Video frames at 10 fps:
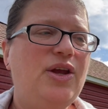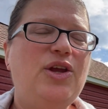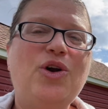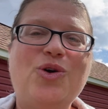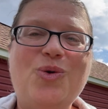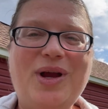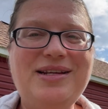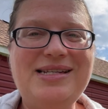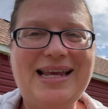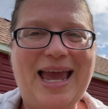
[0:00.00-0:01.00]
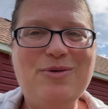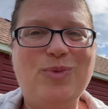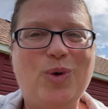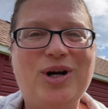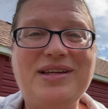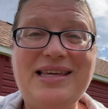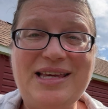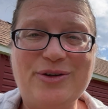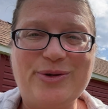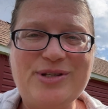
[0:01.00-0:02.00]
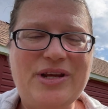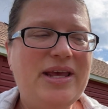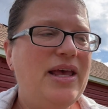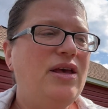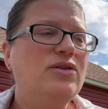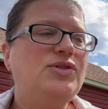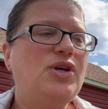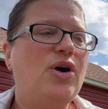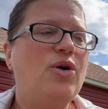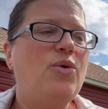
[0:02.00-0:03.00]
you're going to get more yield. So